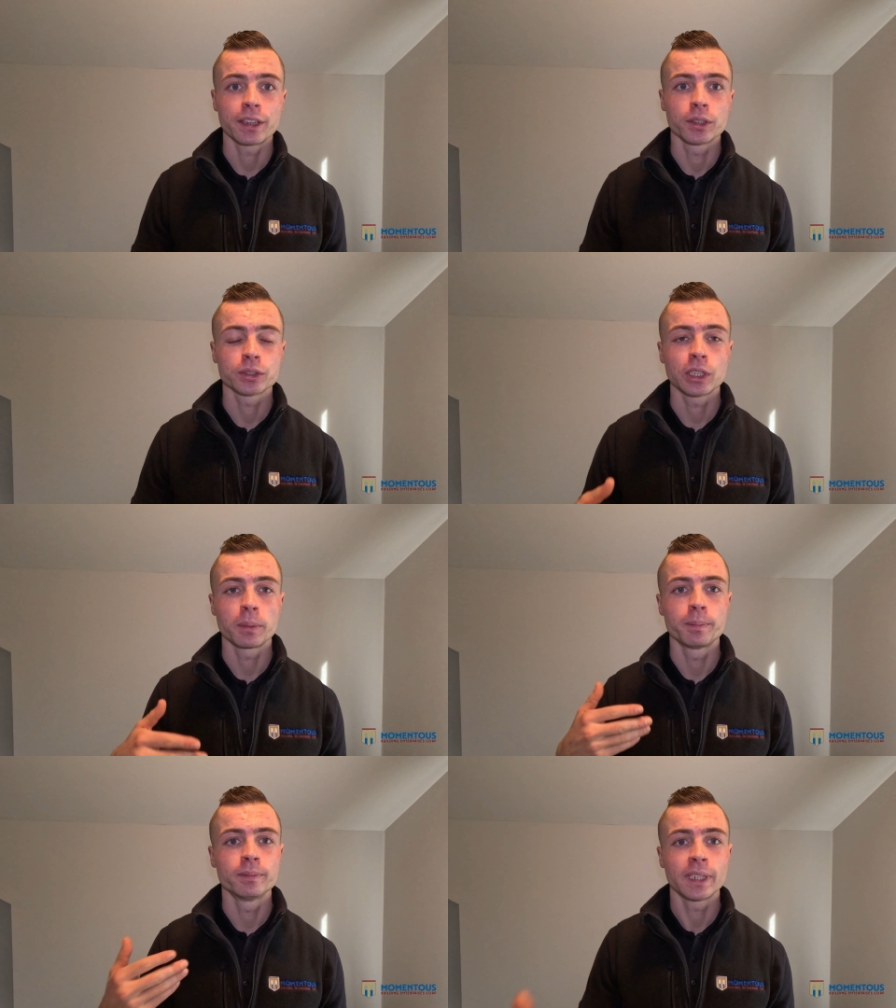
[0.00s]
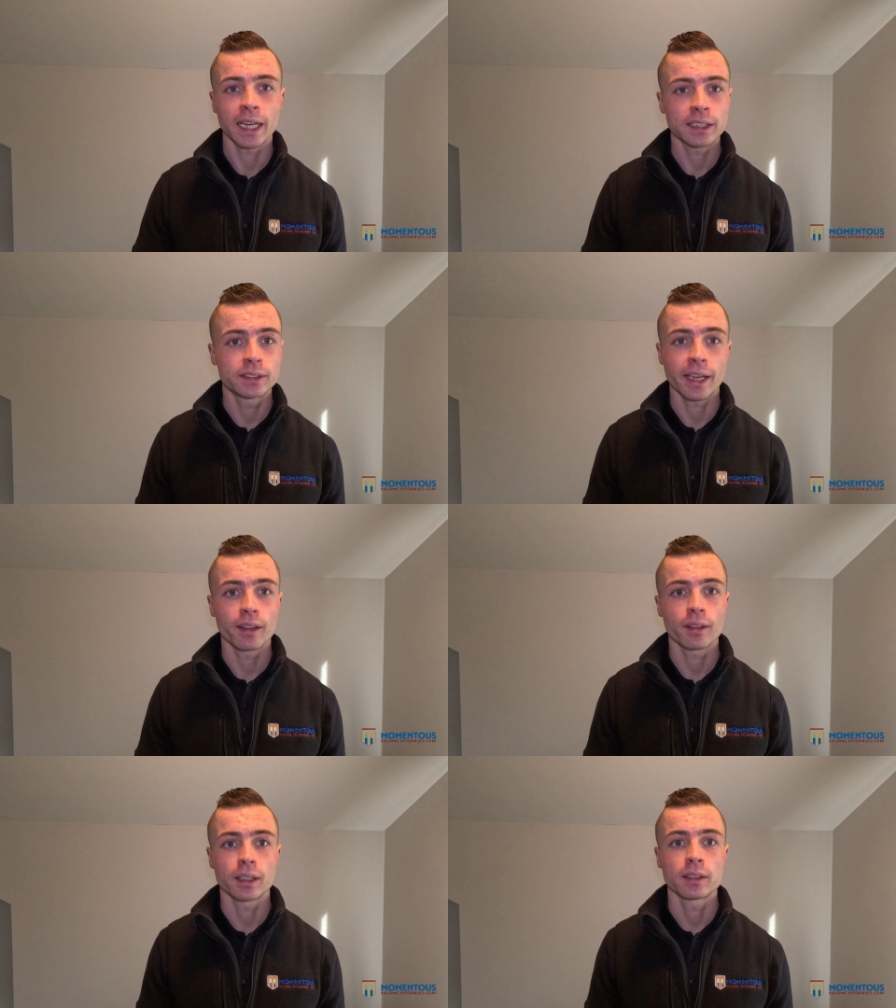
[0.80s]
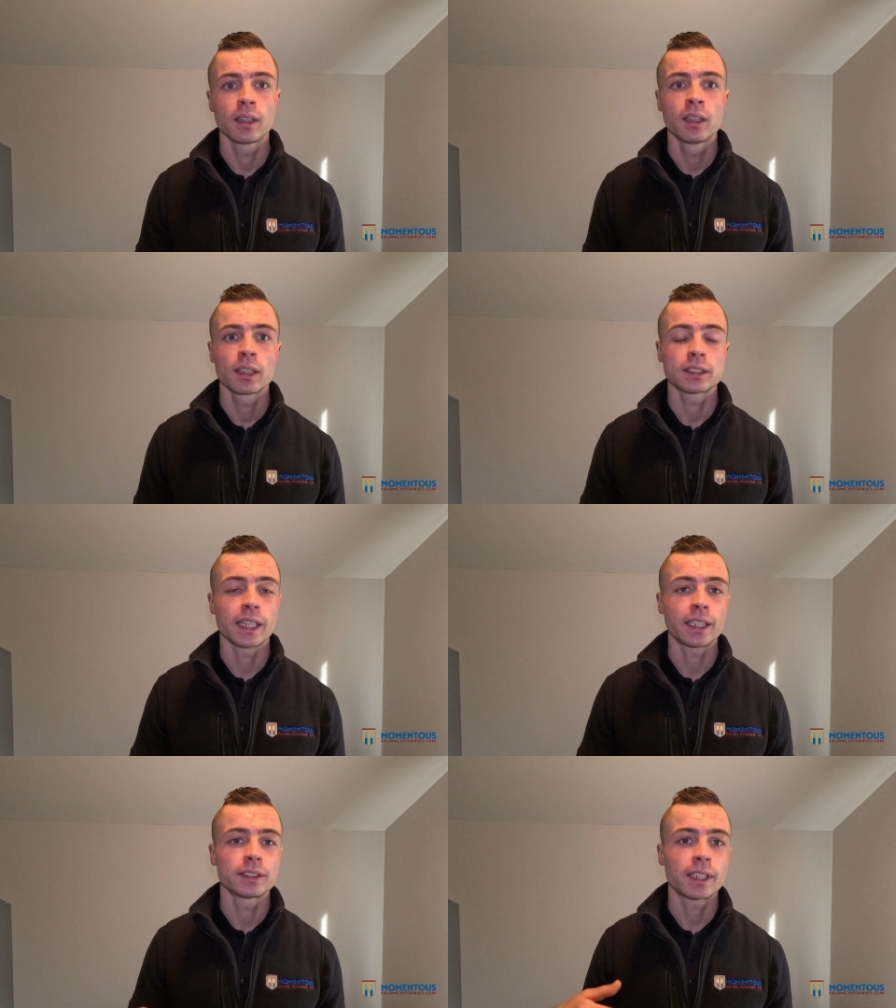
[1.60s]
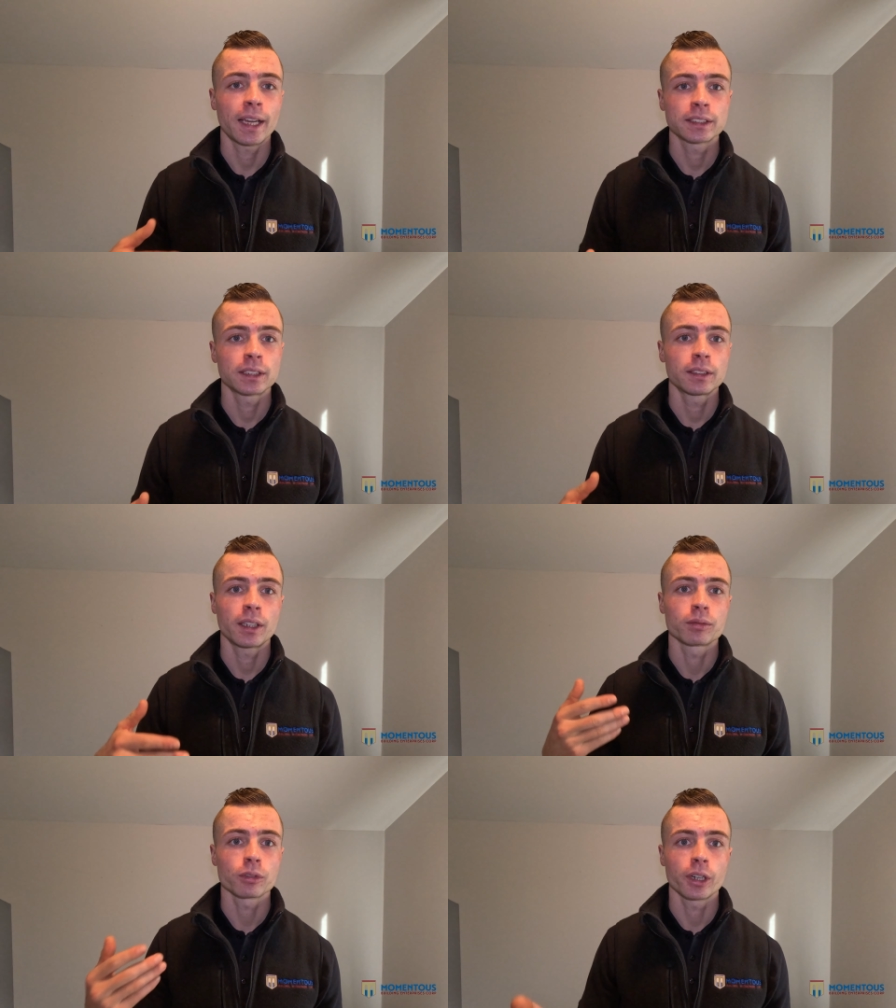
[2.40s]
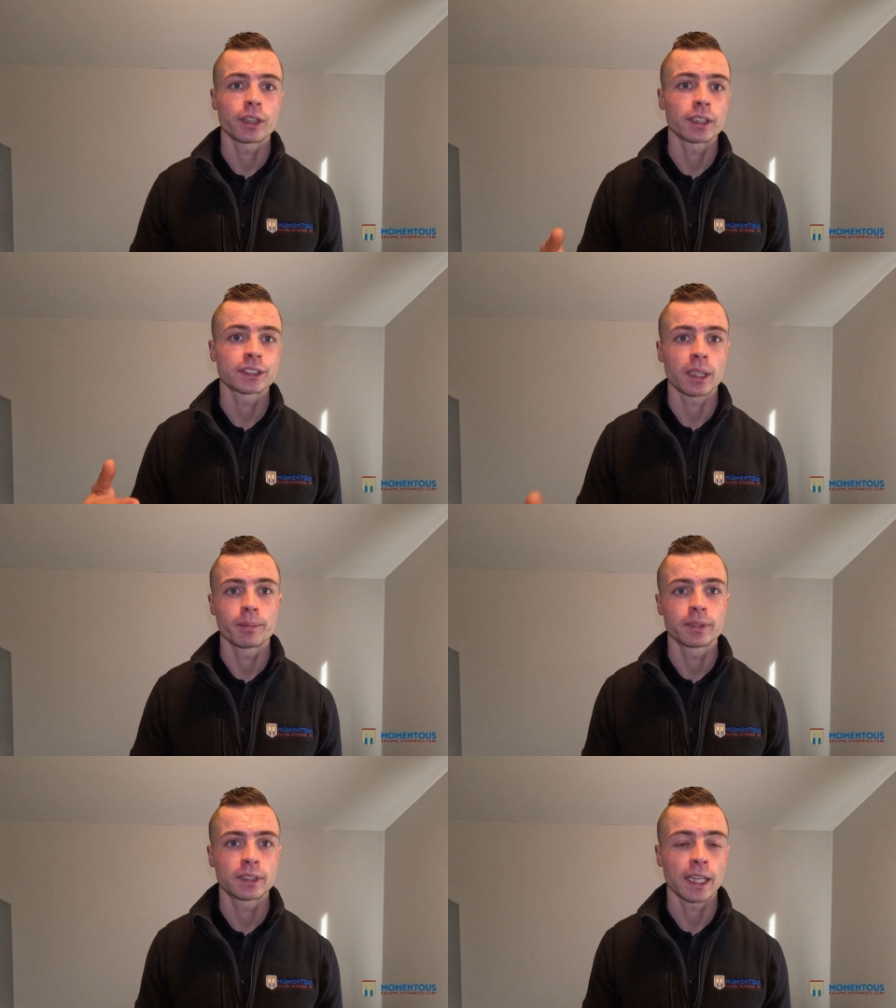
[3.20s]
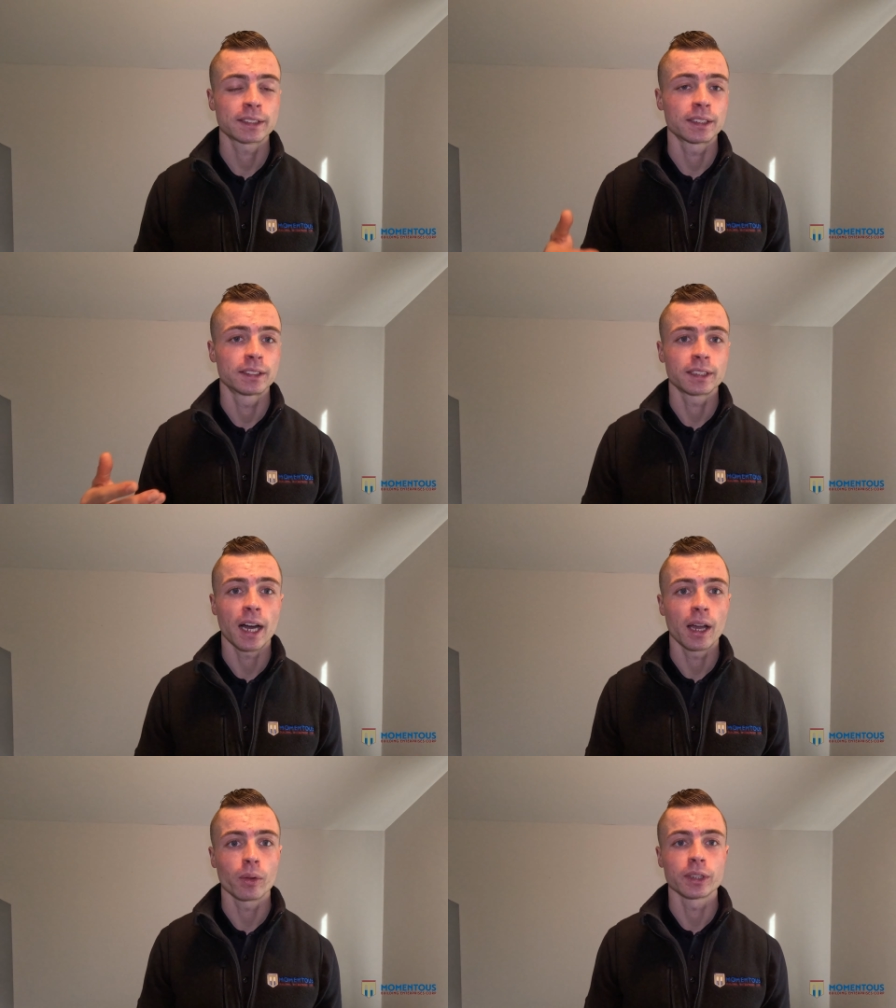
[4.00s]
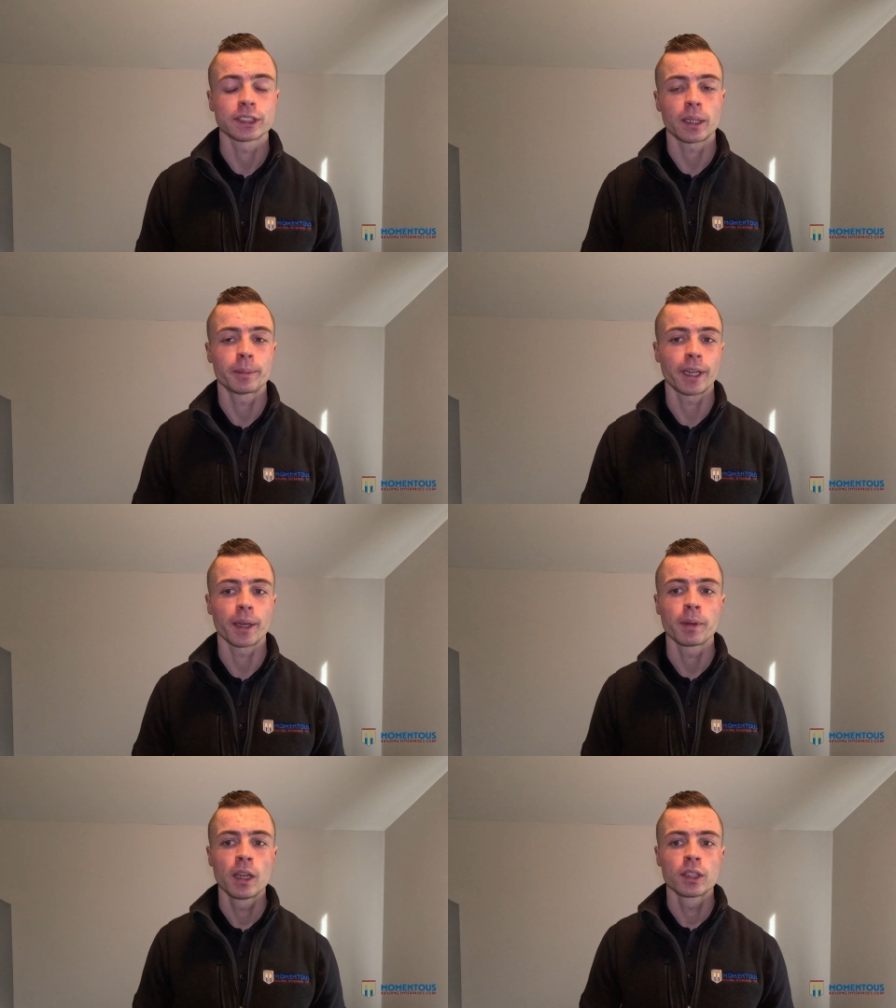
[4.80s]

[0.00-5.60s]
There's no next day thing, because they can test it and run it test it and tile the same day.